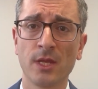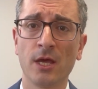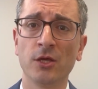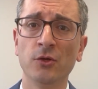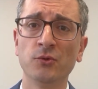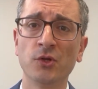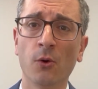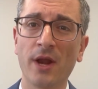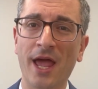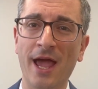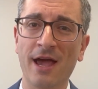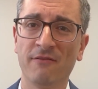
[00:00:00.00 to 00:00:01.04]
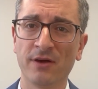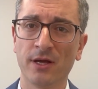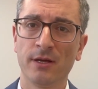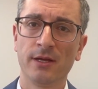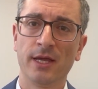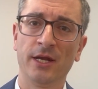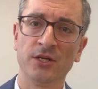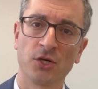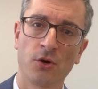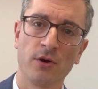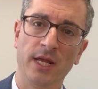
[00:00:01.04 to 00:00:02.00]
you don't have an
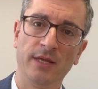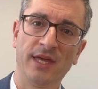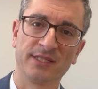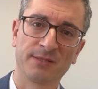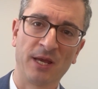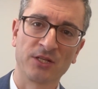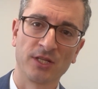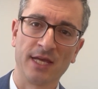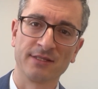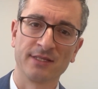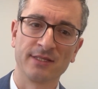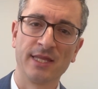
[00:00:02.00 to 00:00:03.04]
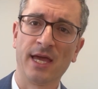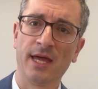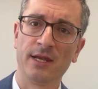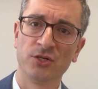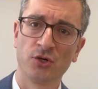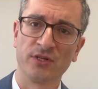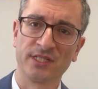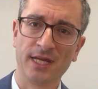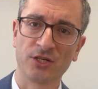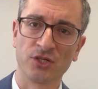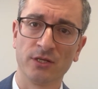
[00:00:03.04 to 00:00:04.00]
attorney that specializes in that
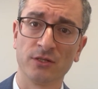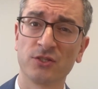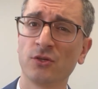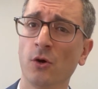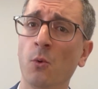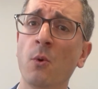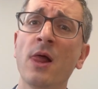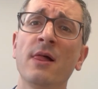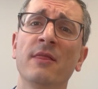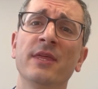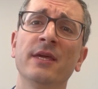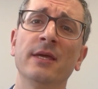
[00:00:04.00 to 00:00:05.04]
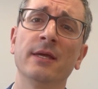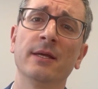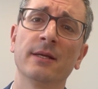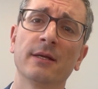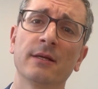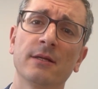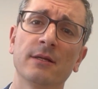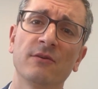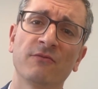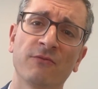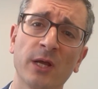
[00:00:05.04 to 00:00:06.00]
jurisdiction, so the
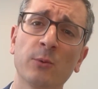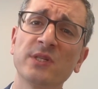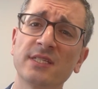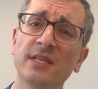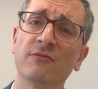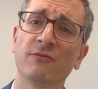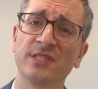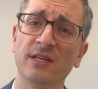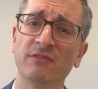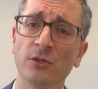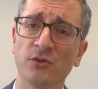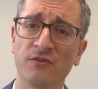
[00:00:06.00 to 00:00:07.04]
frequency of receiving those